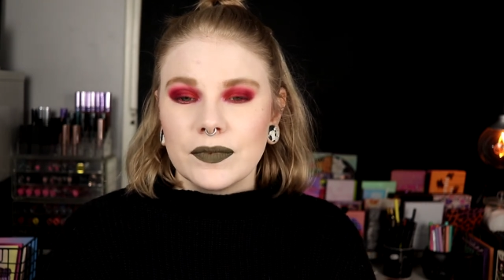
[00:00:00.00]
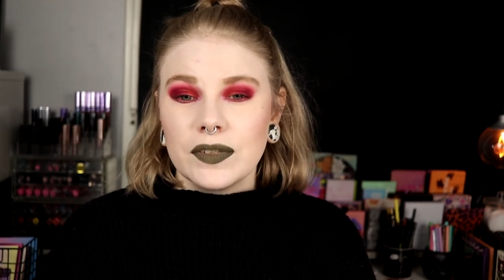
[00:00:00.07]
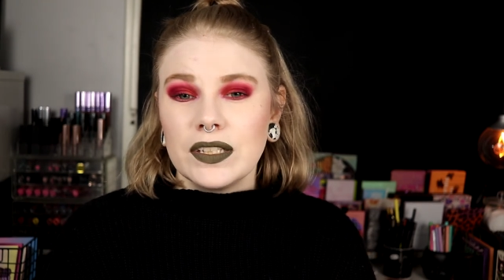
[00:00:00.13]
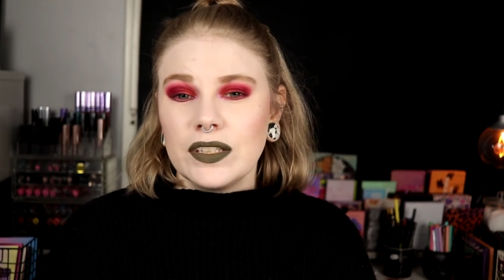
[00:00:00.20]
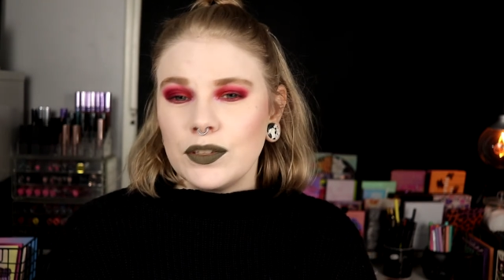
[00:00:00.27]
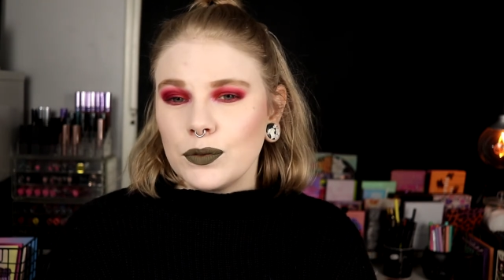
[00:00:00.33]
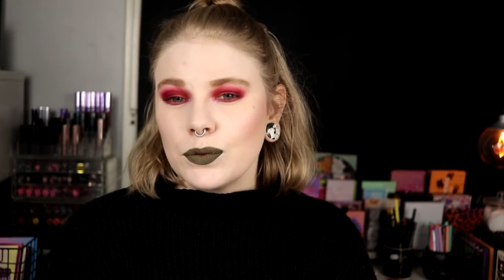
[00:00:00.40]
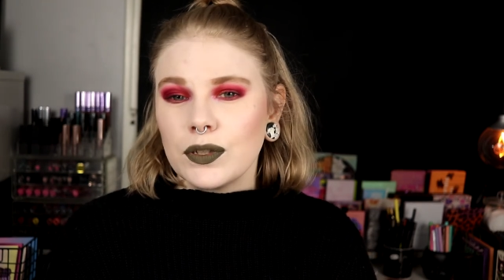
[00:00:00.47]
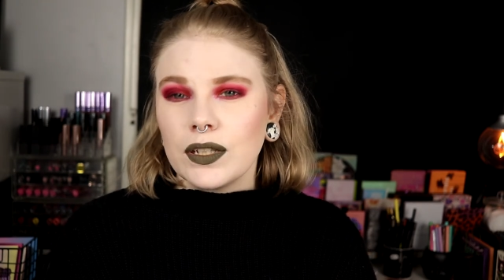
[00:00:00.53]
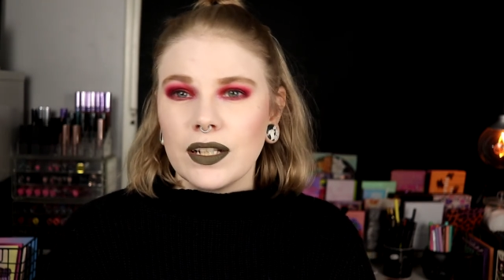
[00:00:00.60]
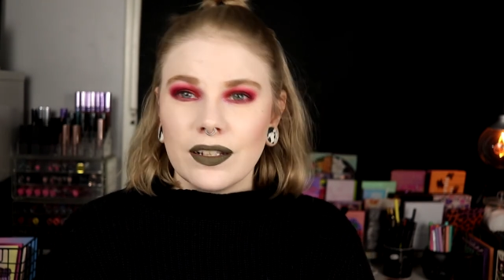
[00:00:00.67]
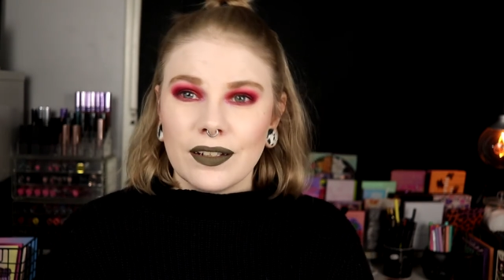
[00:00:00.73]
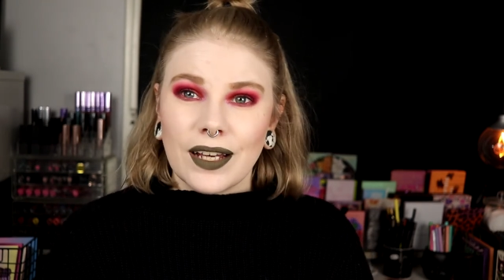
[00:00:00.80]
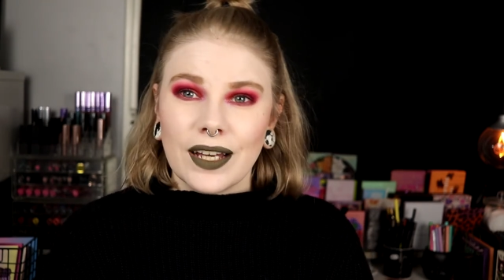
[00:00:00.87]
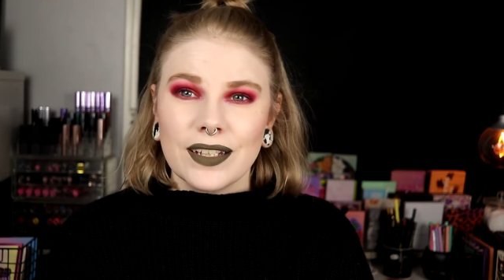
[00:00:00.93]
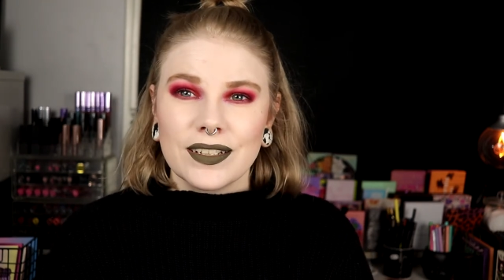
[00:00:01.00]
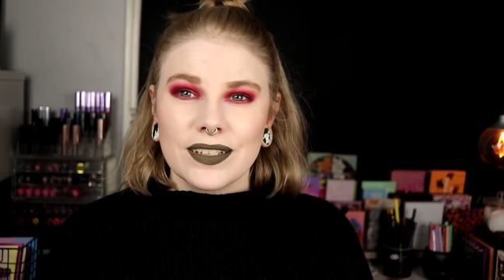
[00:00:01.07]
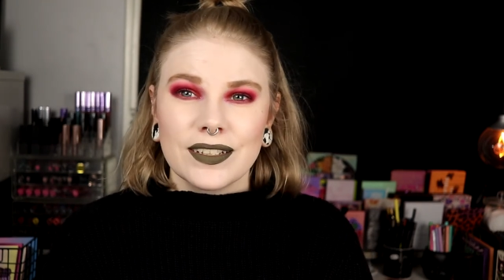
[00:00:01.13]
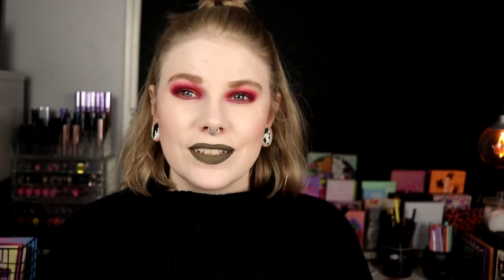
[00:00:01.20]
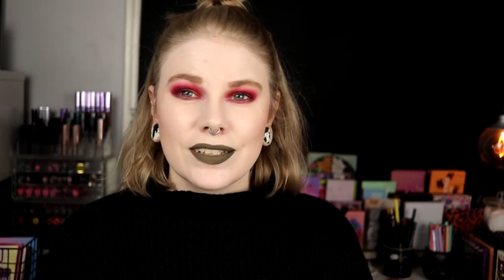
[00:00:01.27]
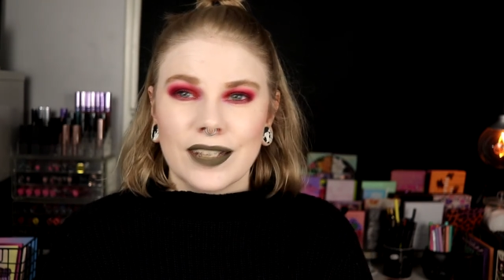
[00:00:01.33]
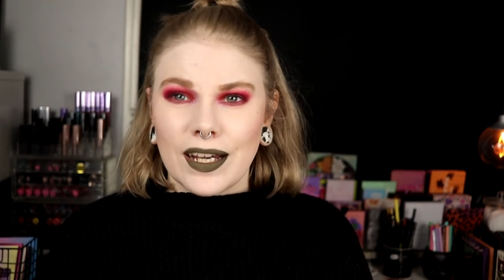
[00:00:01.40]
He usually
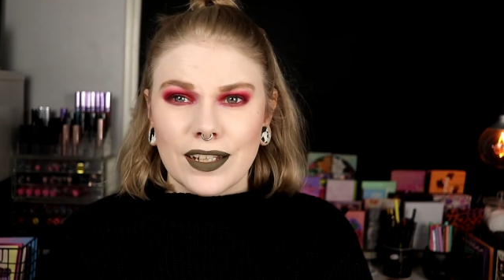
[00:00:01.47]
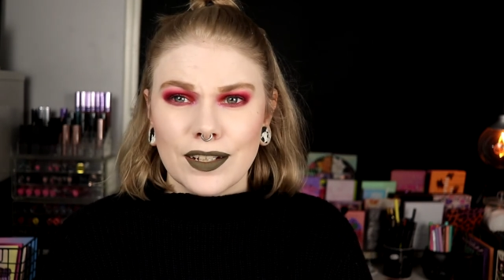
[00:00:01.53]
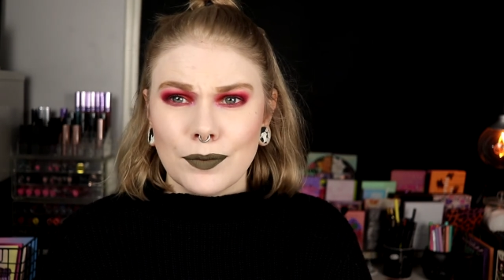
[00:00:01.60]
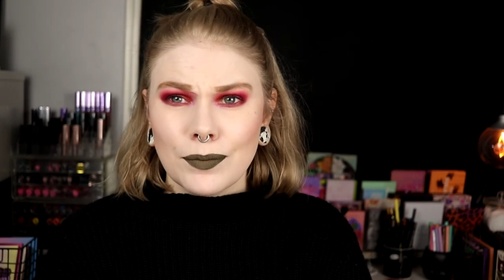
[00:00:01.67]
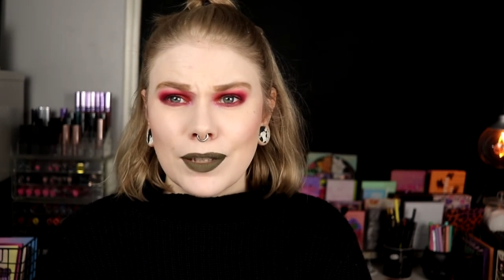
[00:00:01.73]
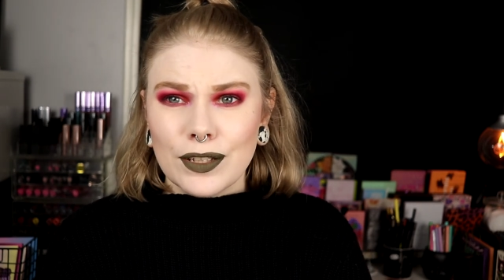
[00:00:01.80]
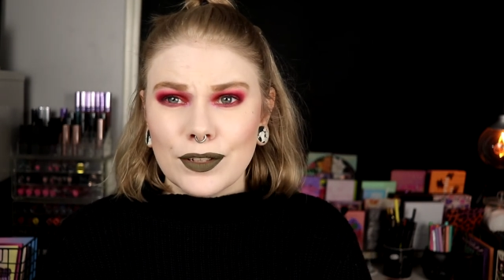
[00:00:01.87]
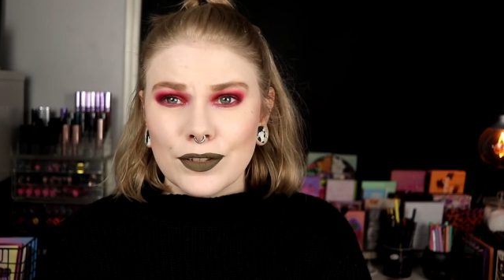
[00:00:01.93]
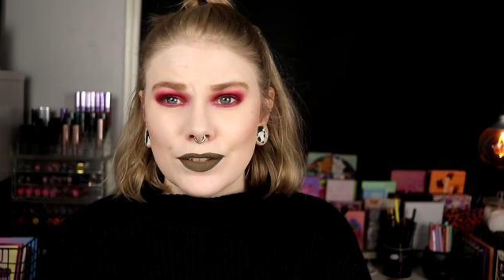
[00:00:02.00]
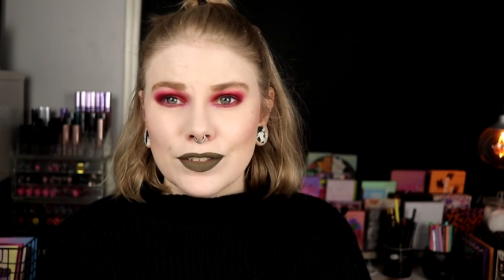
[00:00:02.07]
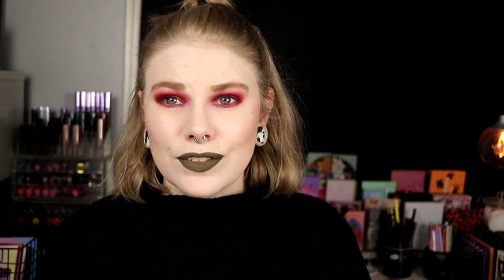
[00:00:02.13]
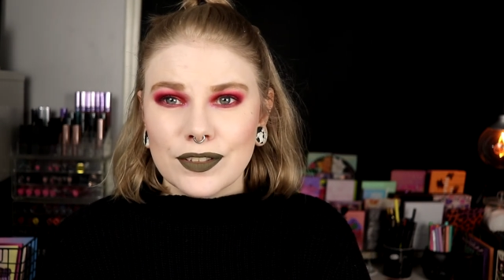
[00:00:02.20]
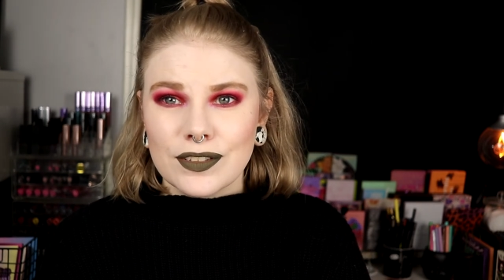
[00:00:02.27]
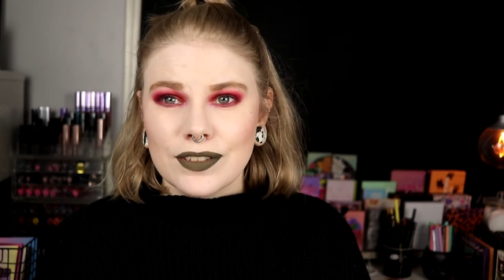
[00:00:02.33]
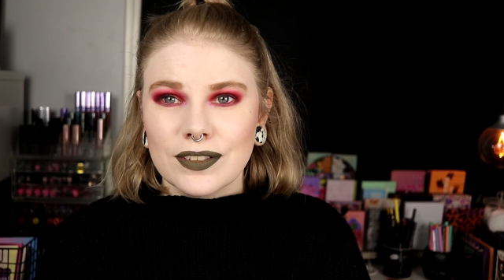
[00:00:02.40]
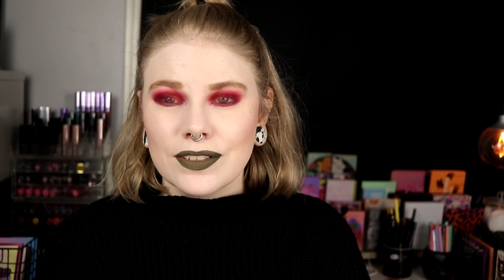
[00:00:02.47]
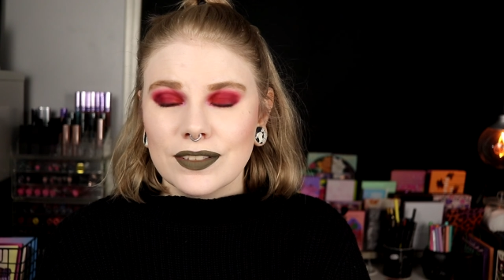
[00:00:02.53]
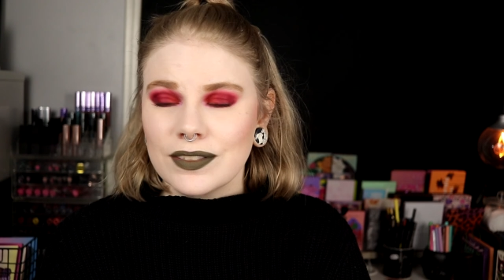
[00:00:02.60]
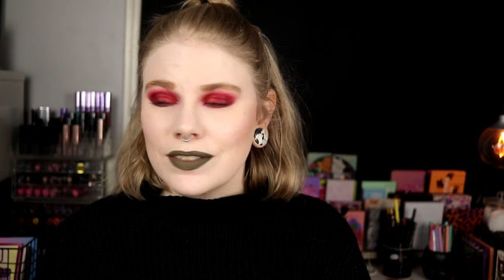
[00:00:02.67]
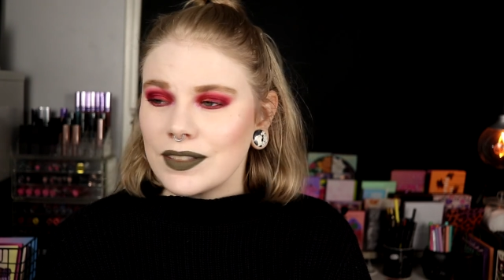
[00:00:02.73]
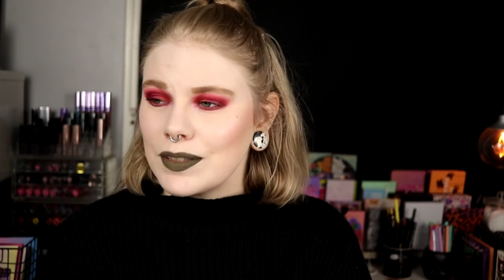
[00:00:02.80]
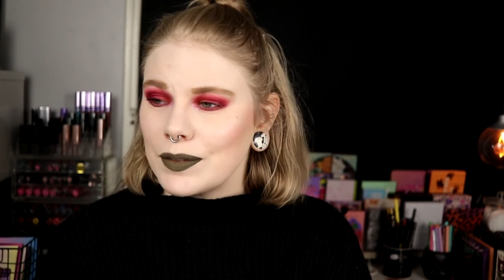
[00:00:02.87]
like kind of my looks,
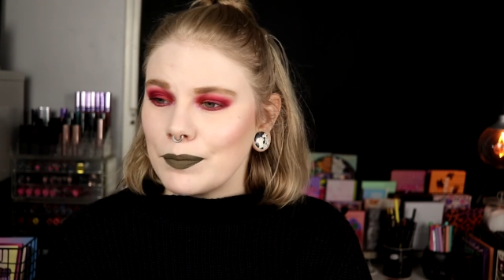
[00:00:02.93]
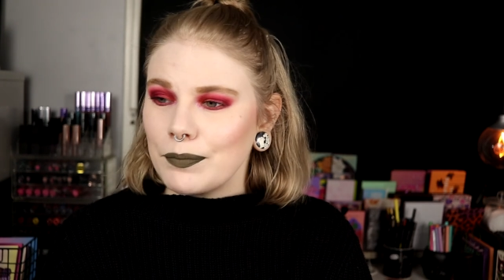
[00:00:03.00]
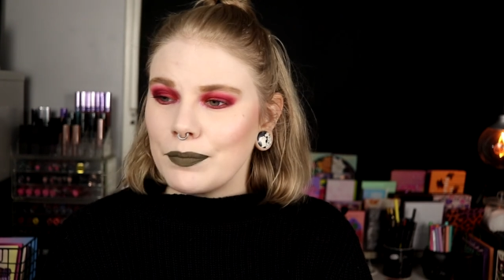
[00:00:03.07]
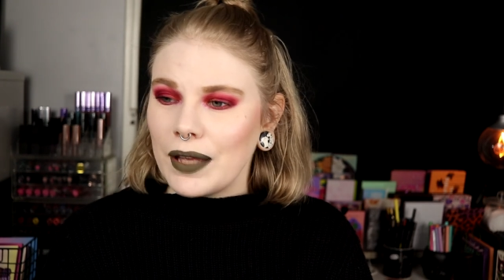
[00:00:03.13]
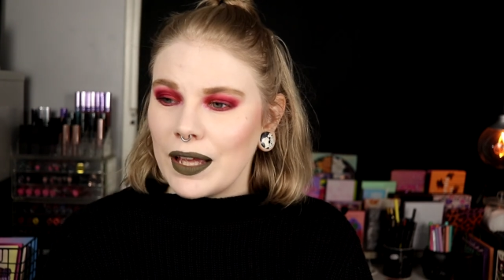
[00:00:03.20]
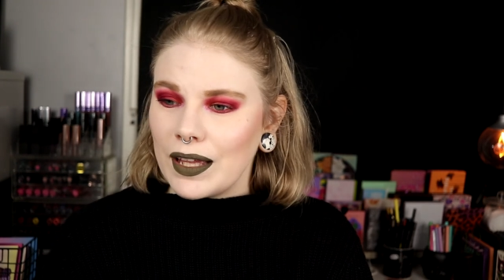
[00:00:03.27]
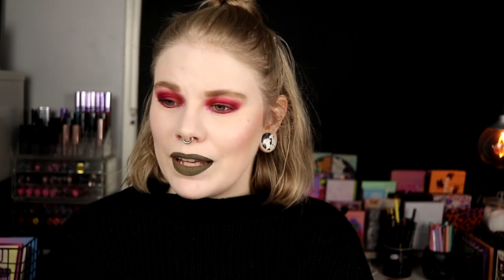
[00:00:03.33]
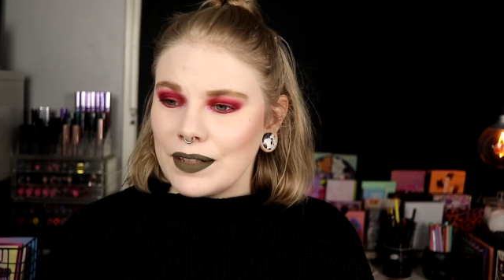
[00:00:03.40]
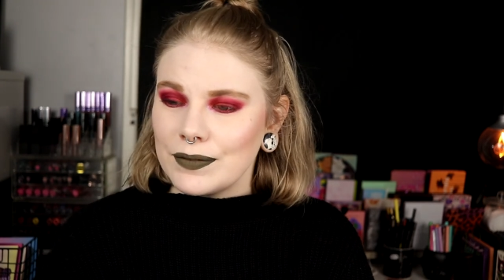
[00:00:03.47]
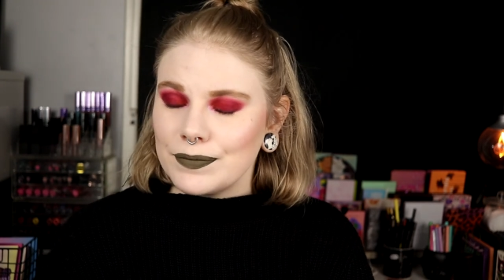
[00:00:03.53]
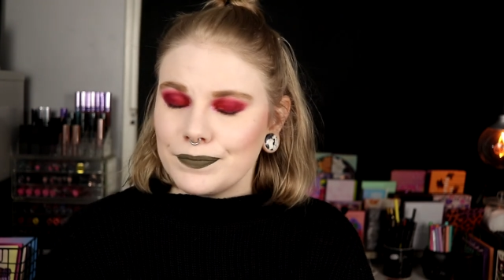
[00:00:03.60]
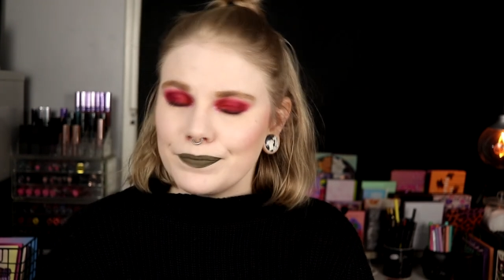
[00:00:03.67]
but